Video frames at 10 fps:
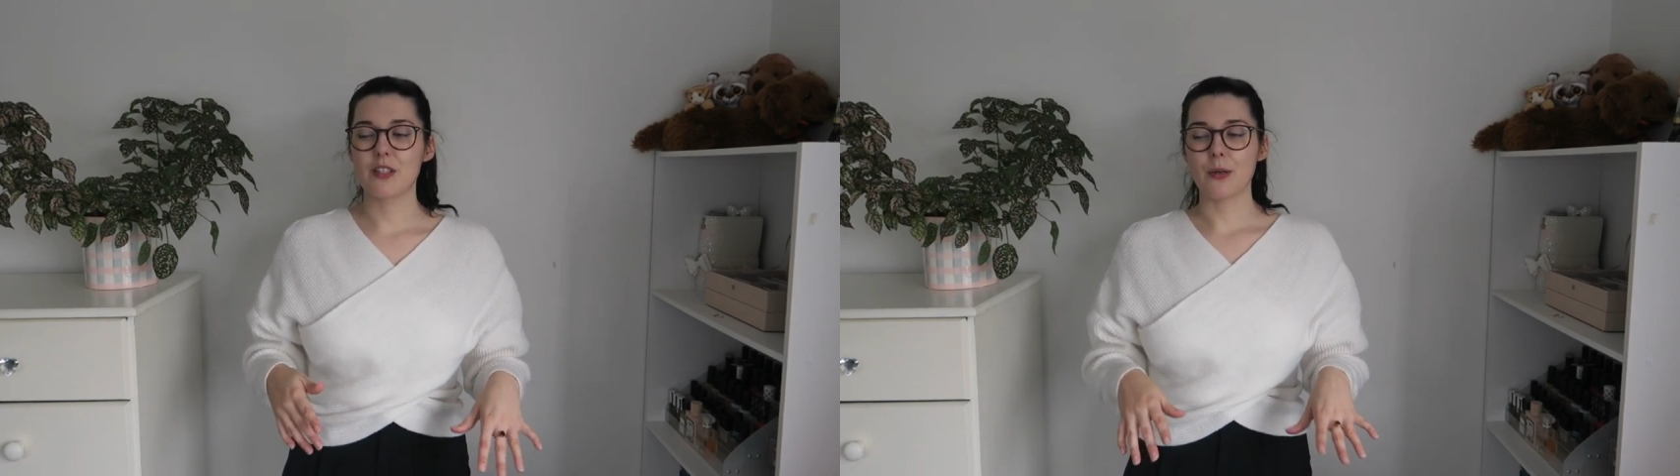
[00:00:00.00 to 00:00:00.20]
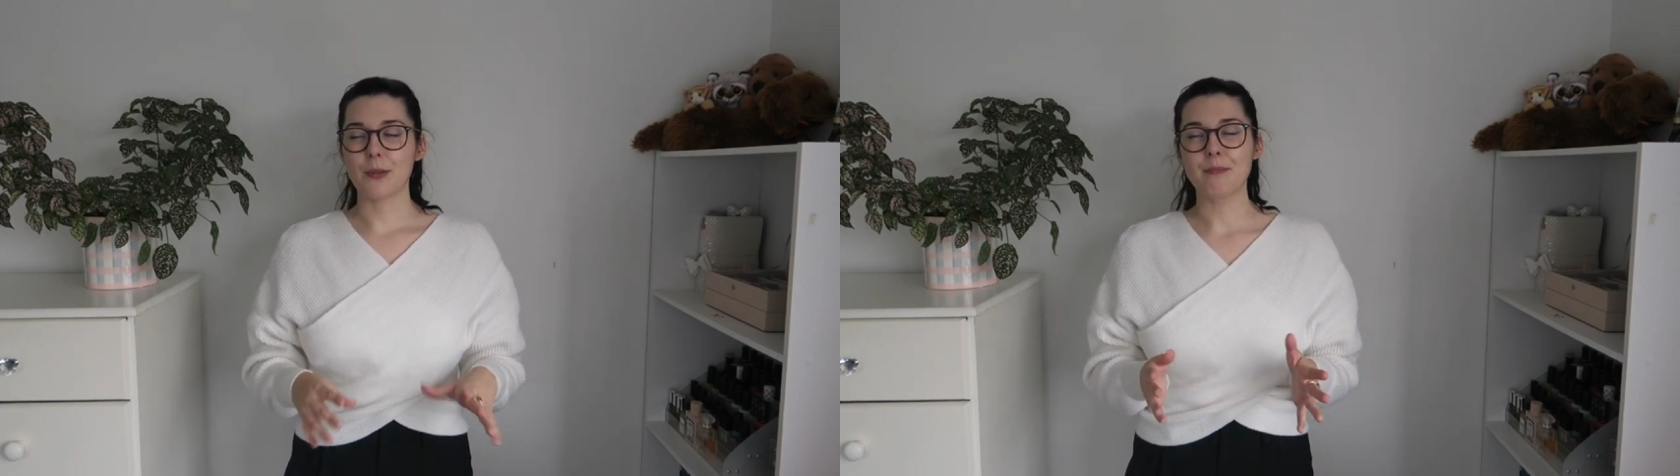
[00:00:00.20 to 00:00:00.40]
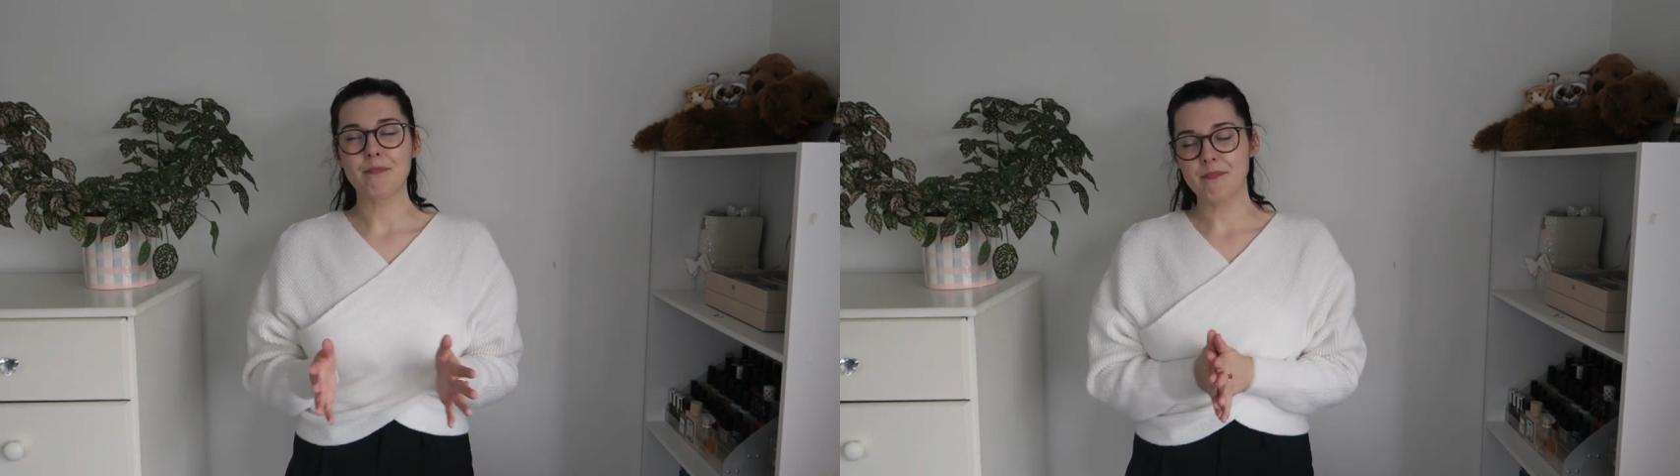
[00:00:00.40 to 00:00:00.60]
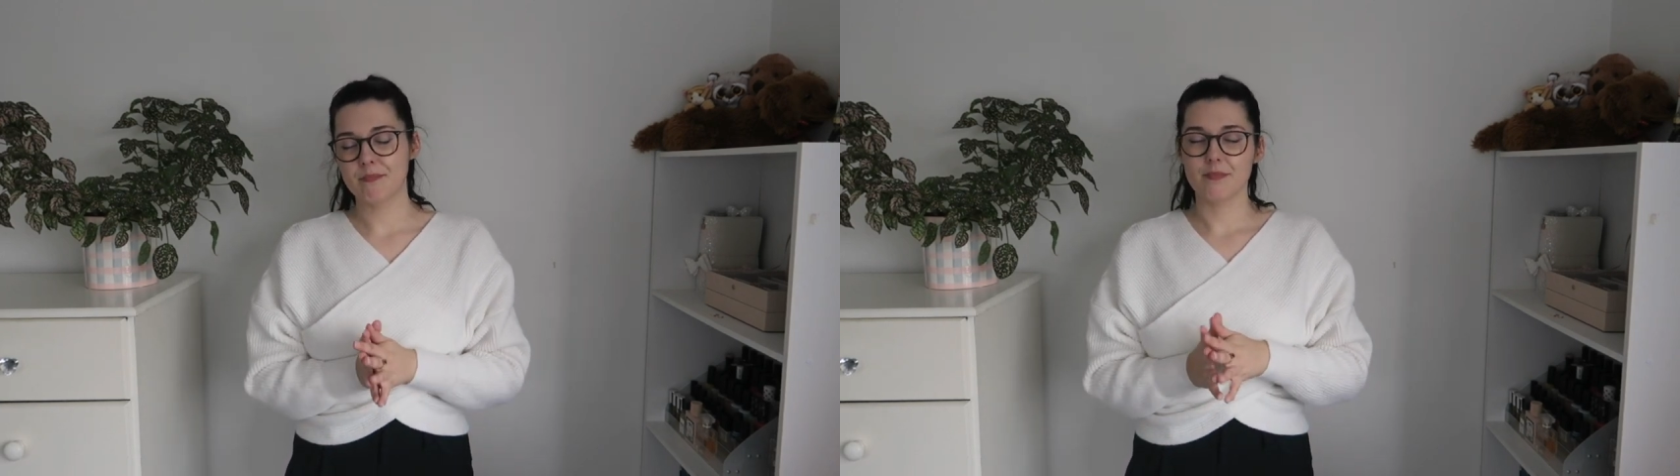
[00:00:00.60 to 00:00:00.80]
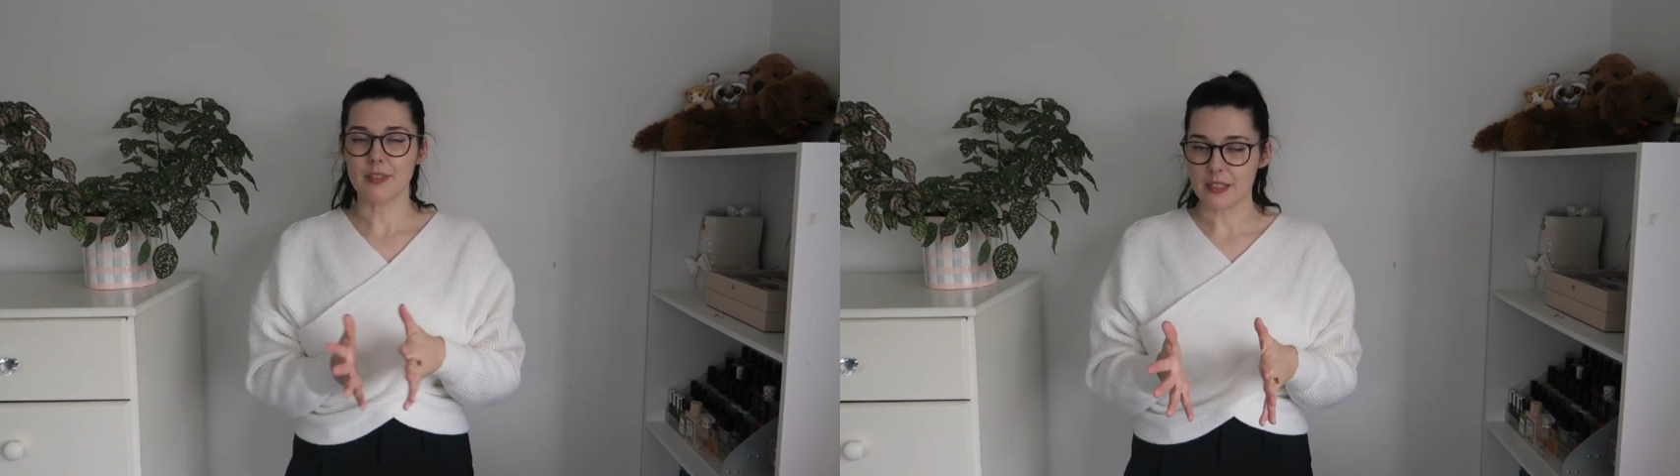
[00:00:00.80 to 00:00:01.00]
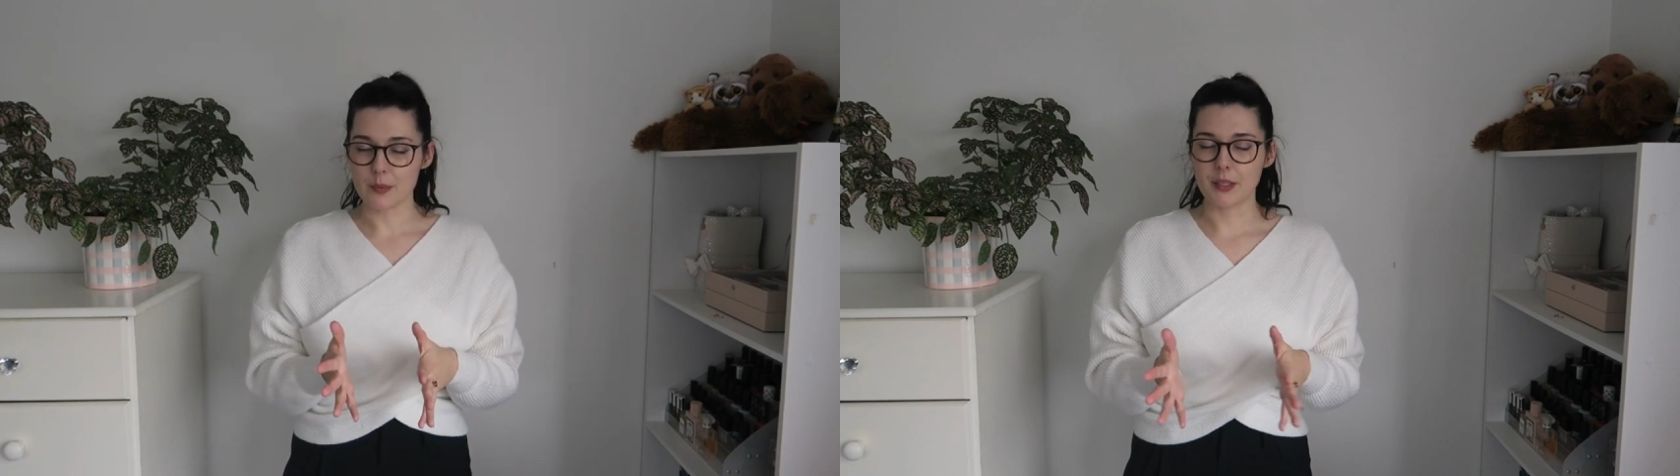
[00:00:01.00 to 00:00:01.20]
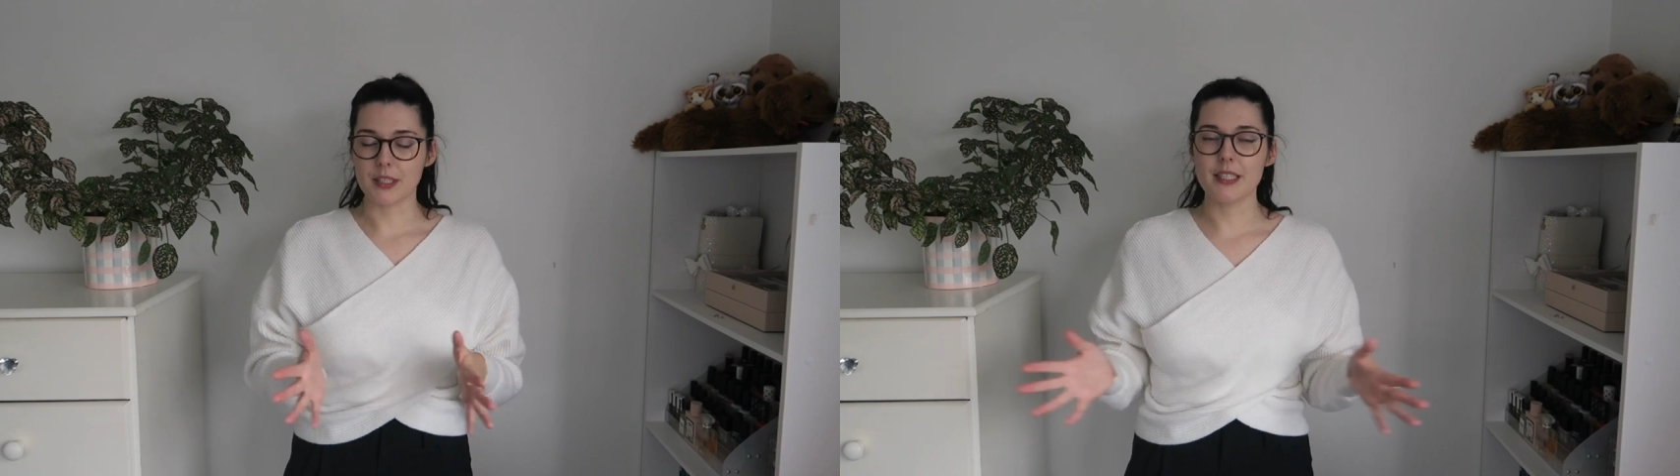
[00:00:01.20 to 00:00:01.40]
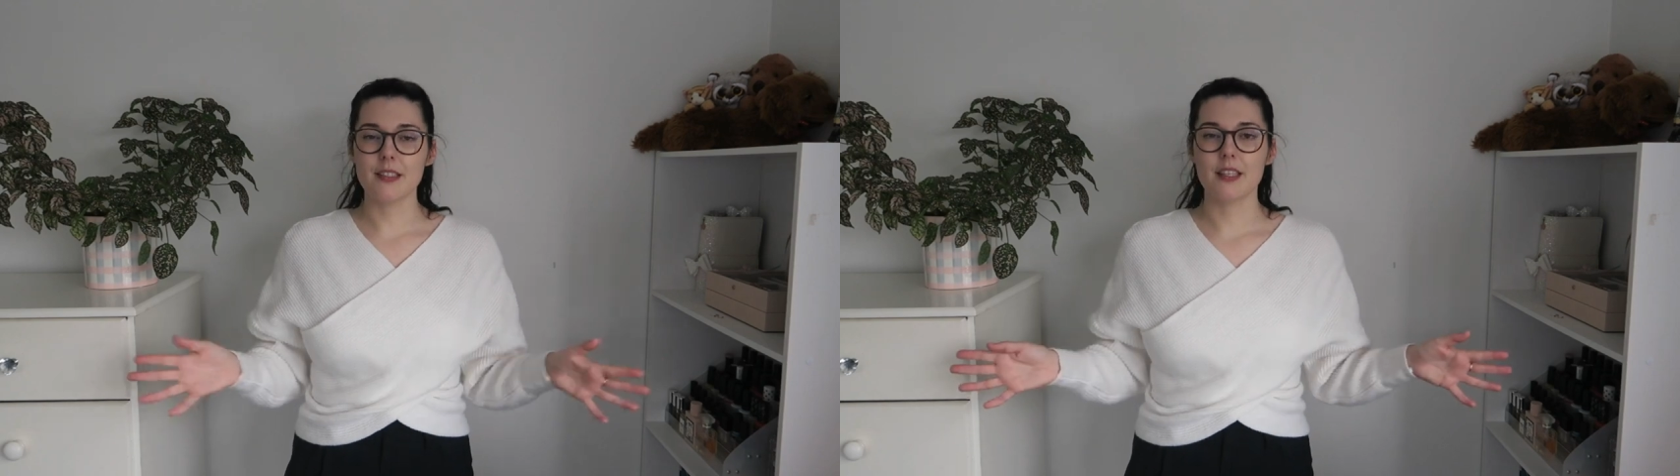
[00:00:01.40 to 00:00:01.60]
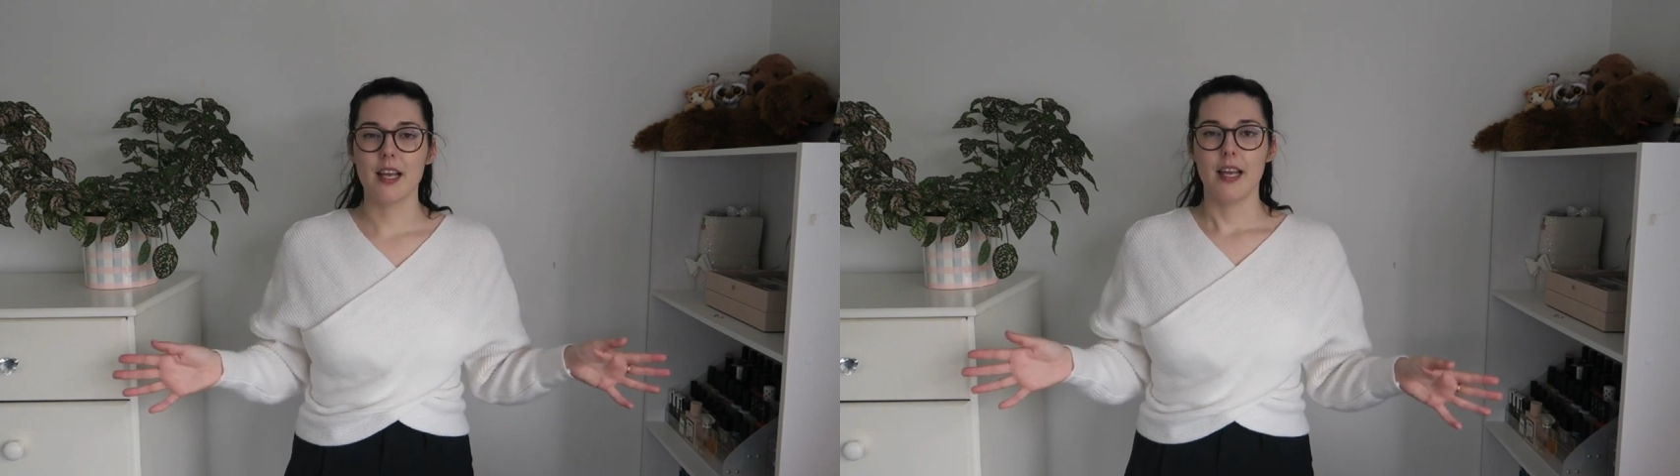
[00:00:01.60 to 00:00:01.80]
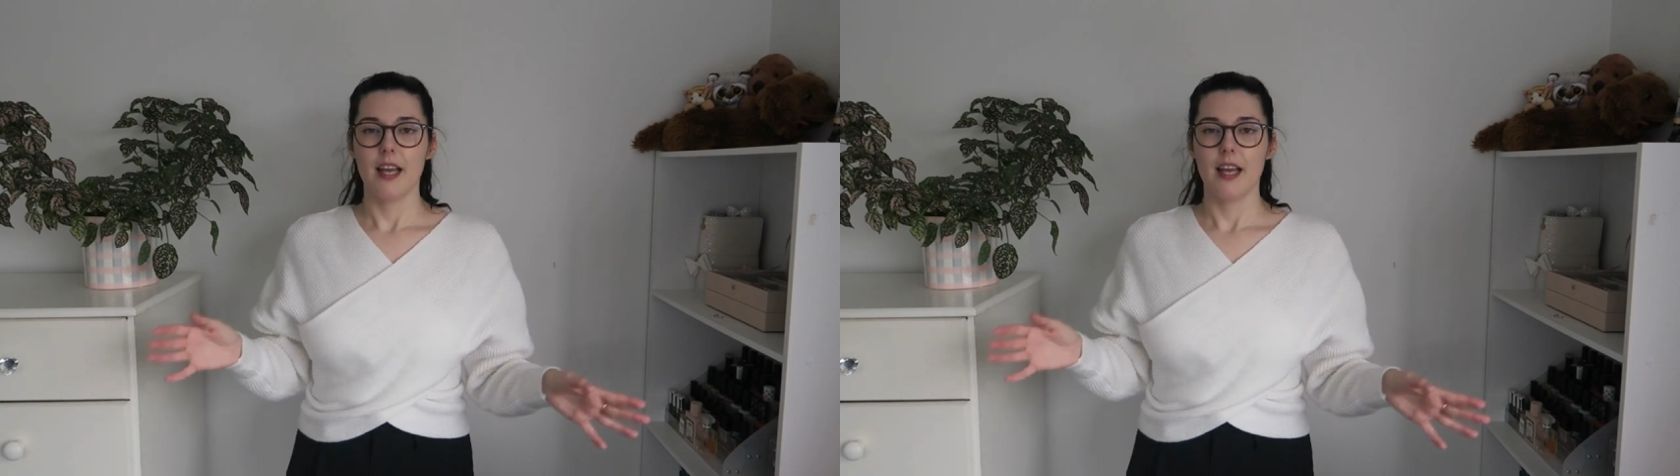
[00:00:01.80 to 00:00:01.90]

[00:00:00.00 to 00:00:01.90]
so it is what it is.